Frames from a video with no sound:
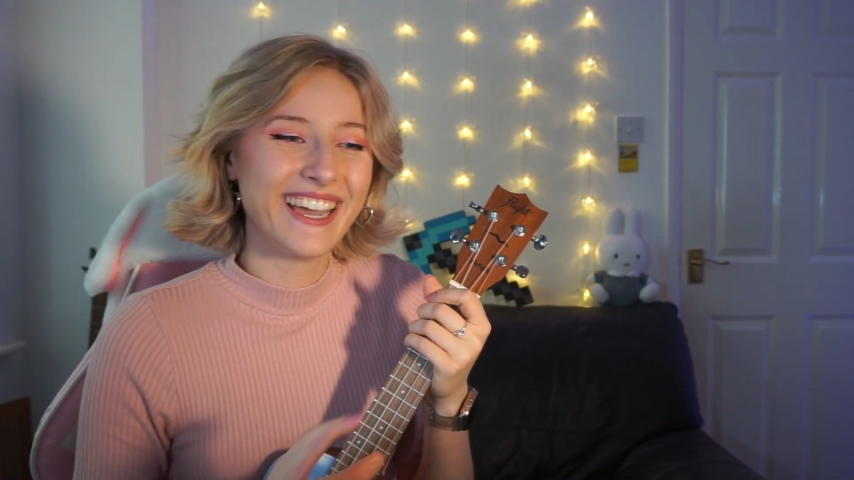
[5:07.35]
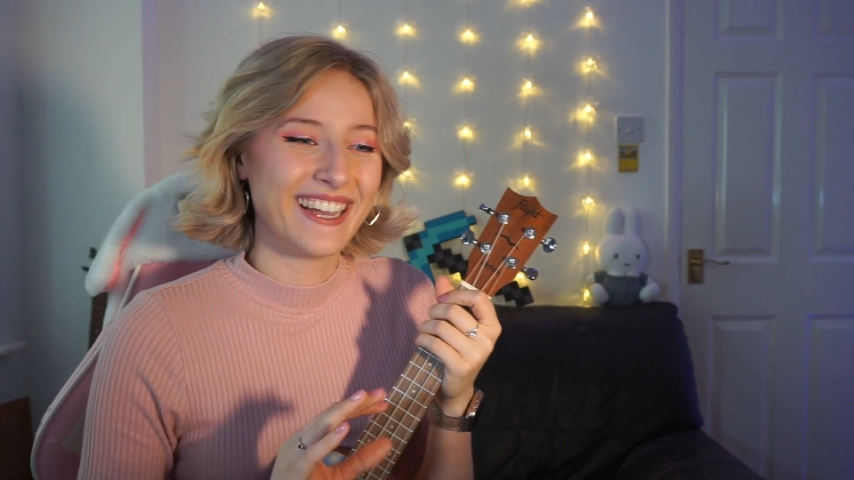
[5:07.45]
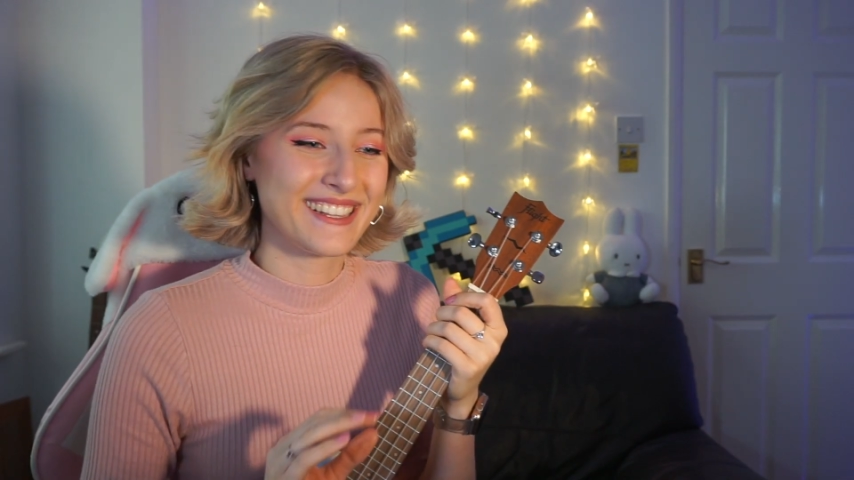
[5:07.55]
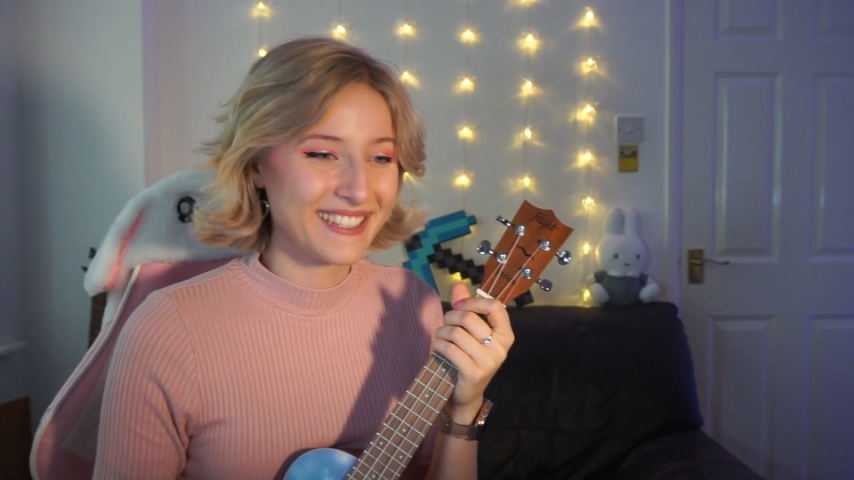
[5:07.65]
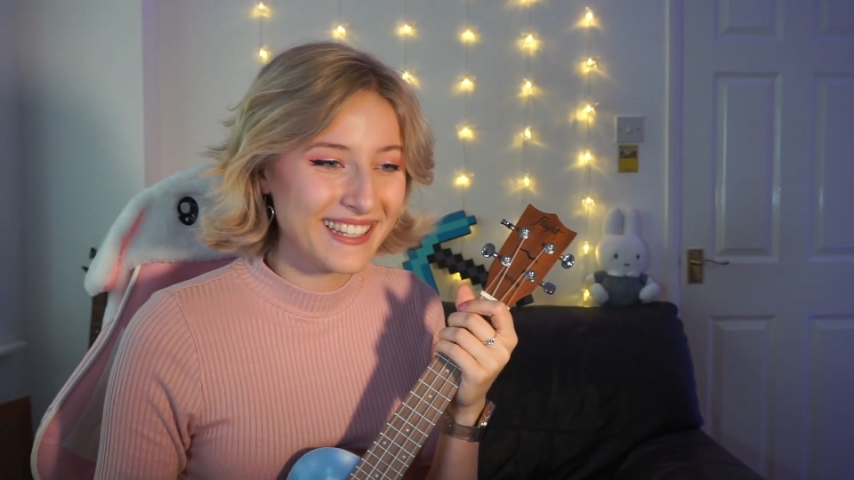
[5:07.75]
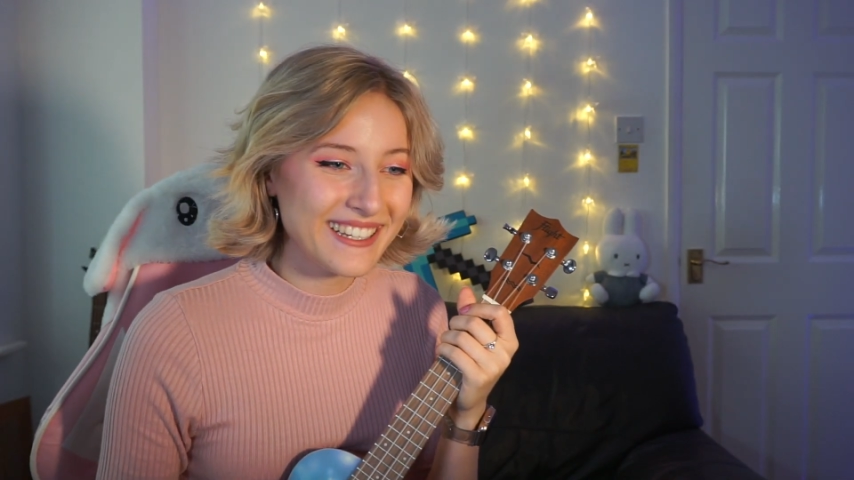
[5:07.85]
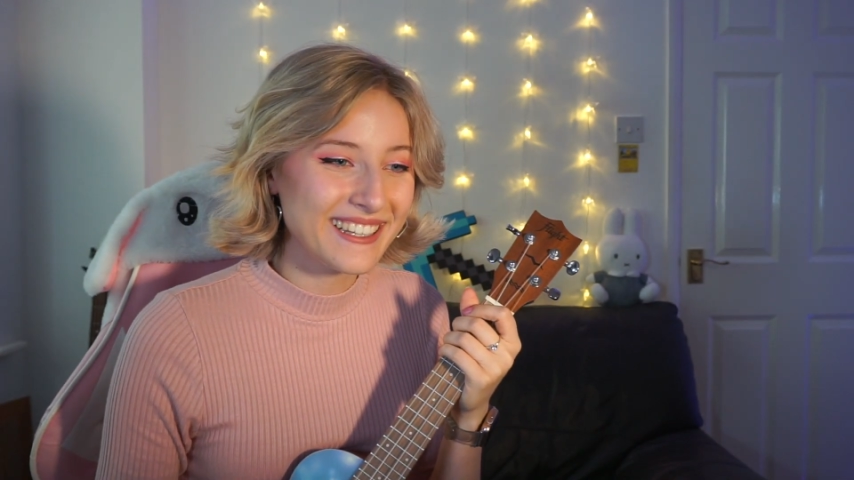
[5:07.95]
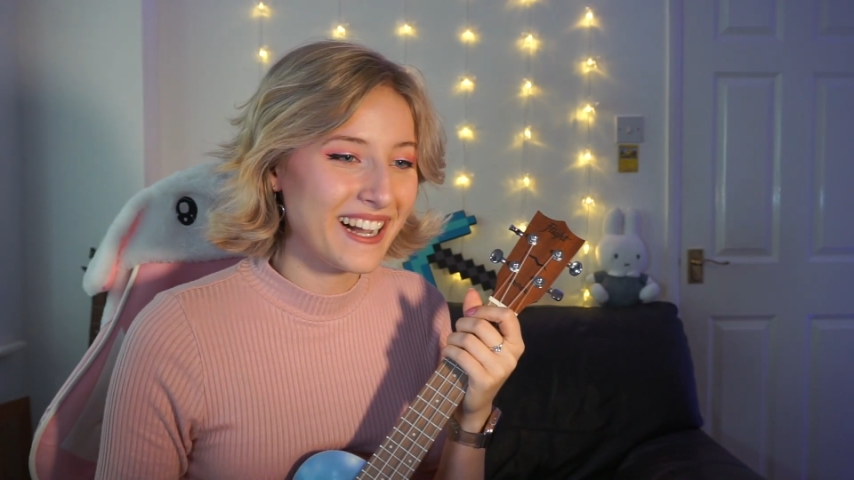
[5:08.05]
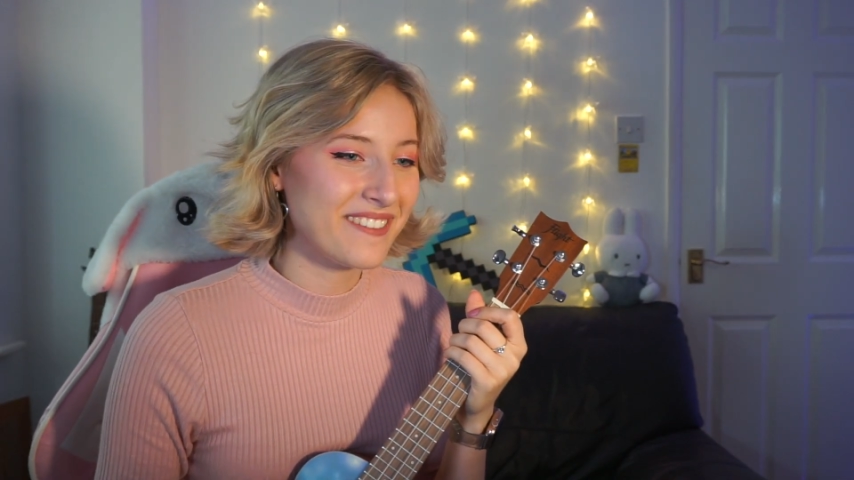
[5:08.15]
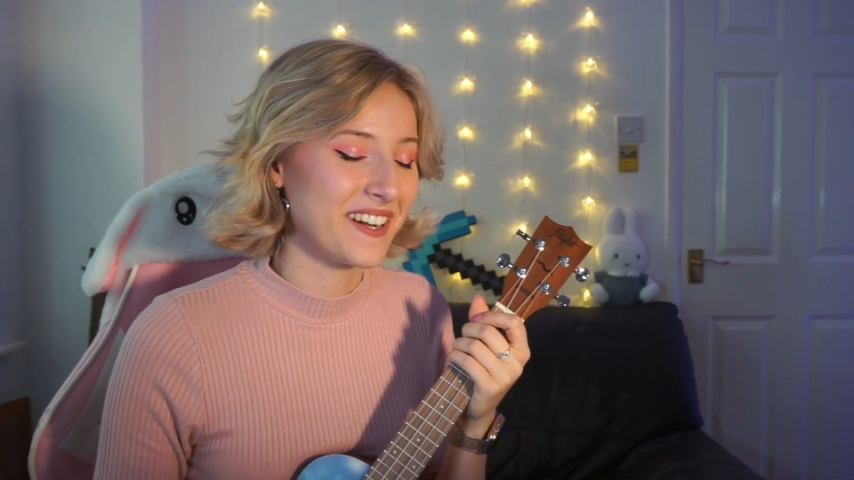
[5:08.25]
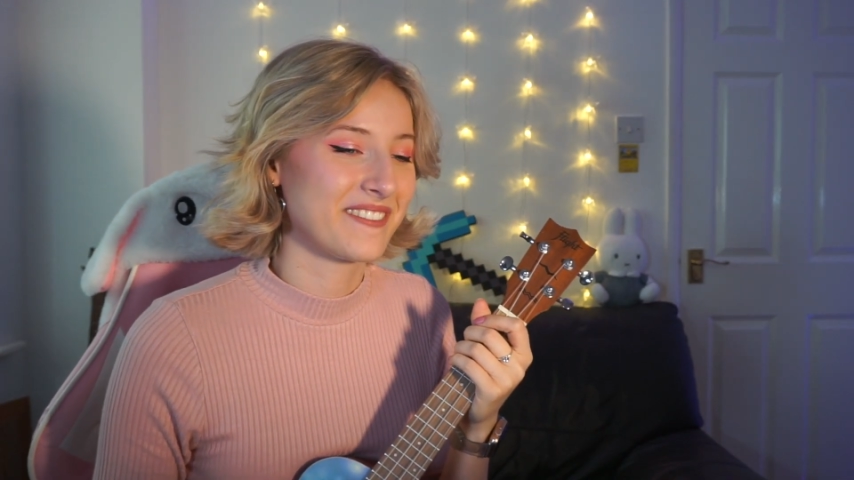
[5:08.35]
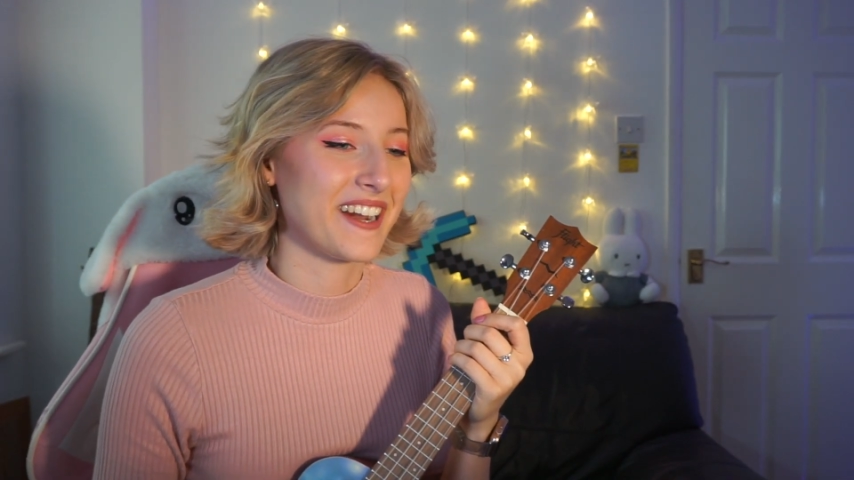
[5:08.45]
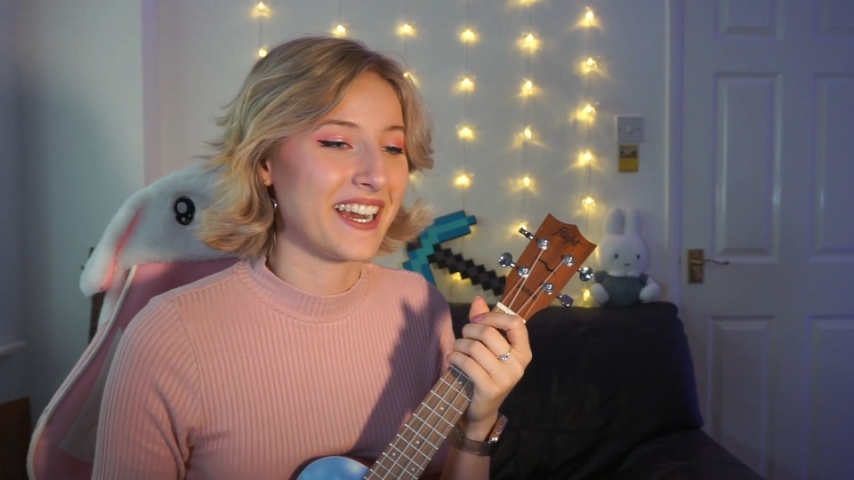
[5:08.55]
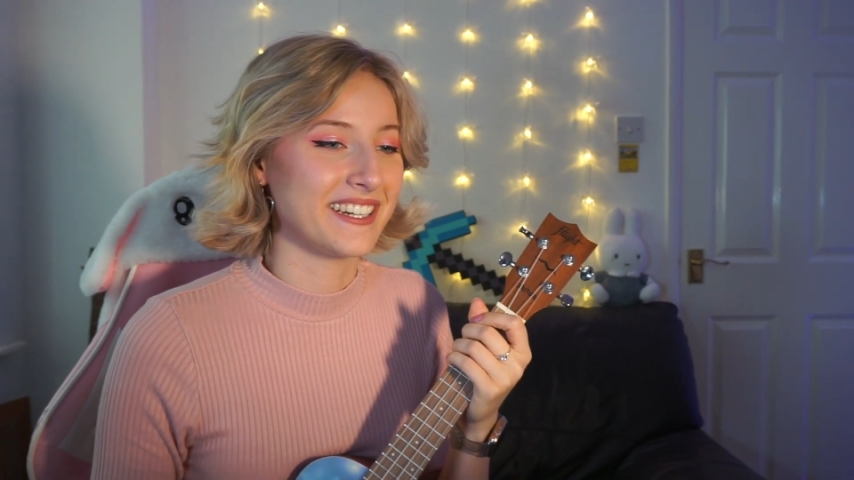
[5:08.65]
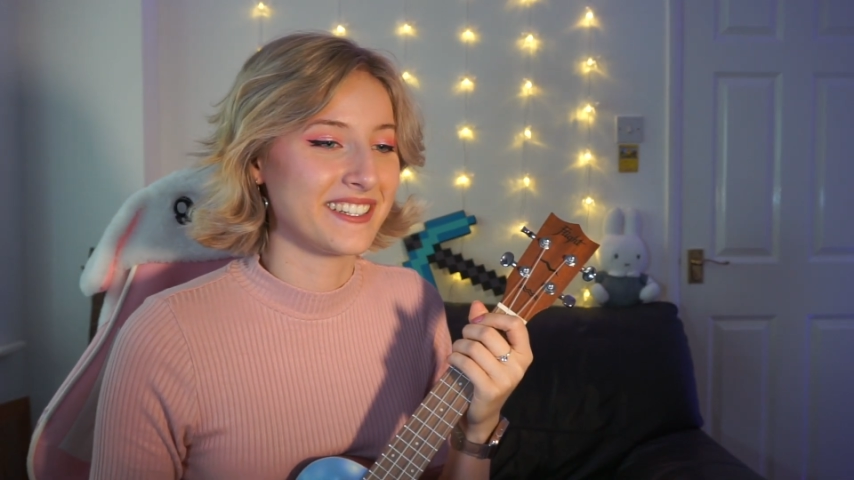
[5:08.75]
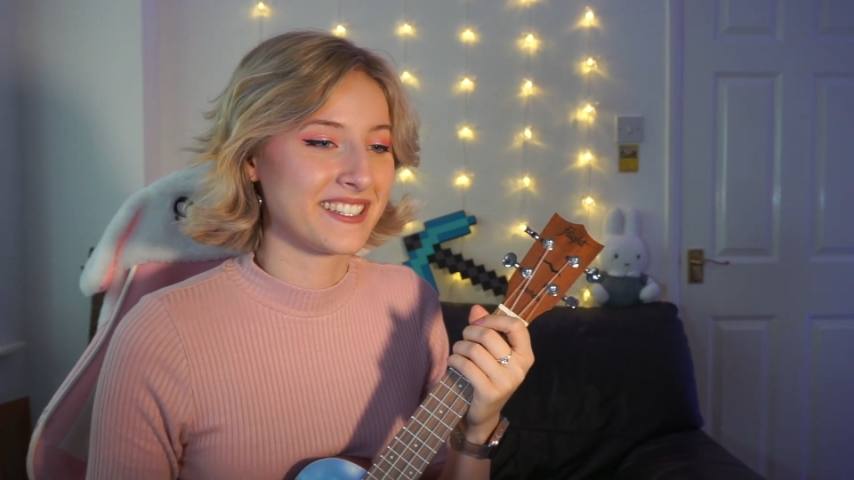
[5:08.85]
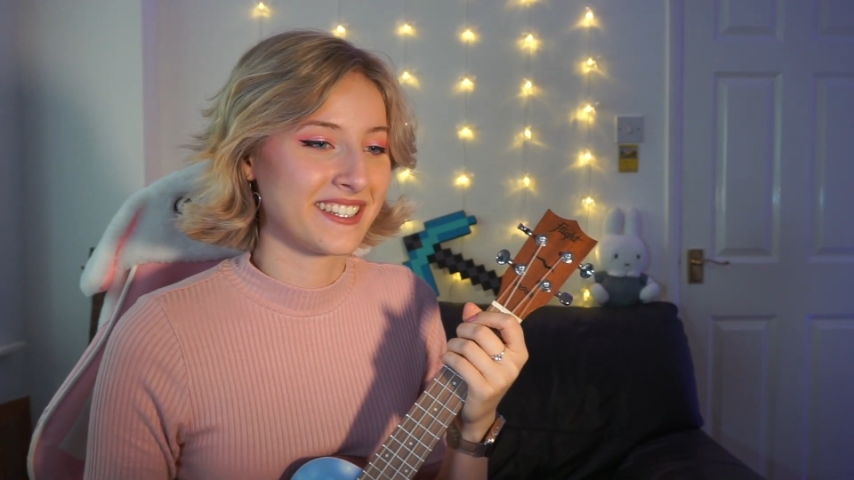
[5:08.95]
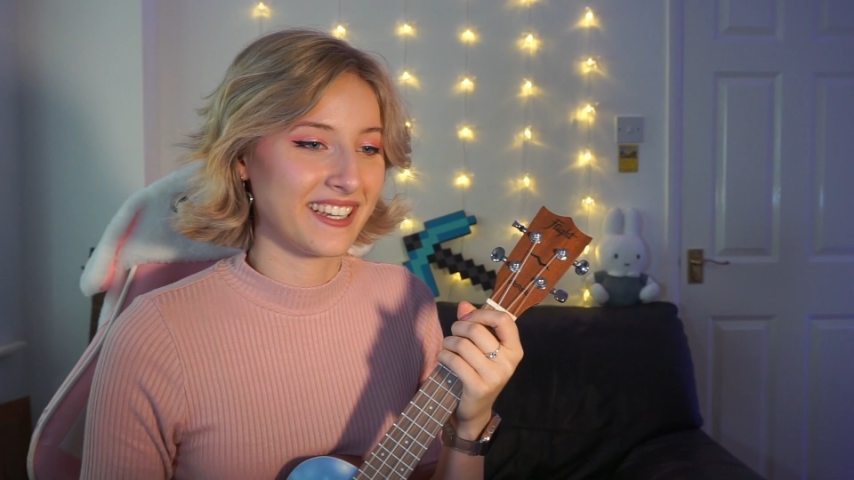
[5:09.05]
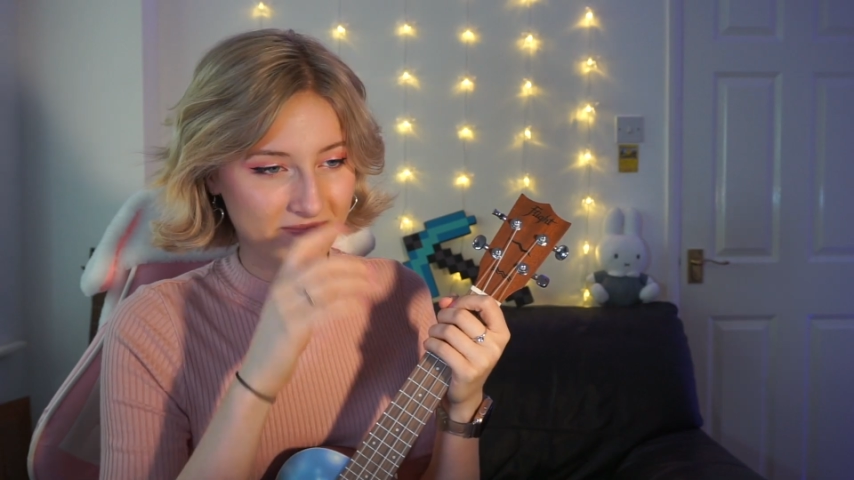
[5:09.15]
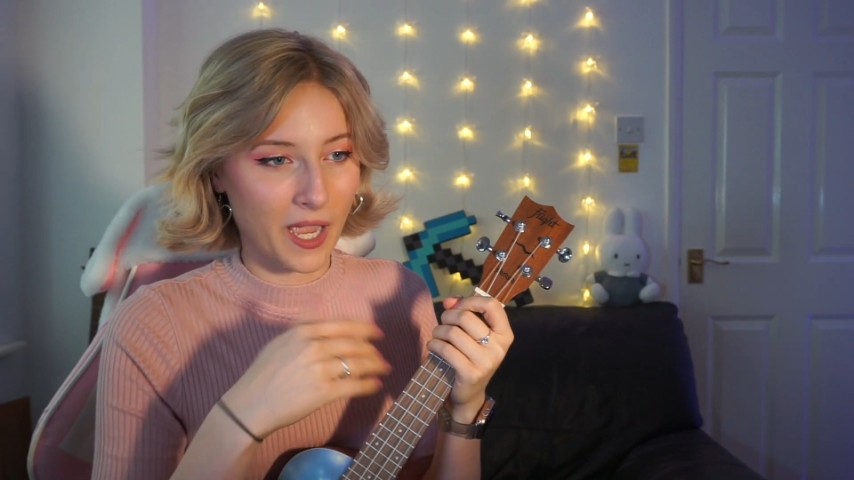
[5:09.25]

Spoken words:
it's a little out of my range.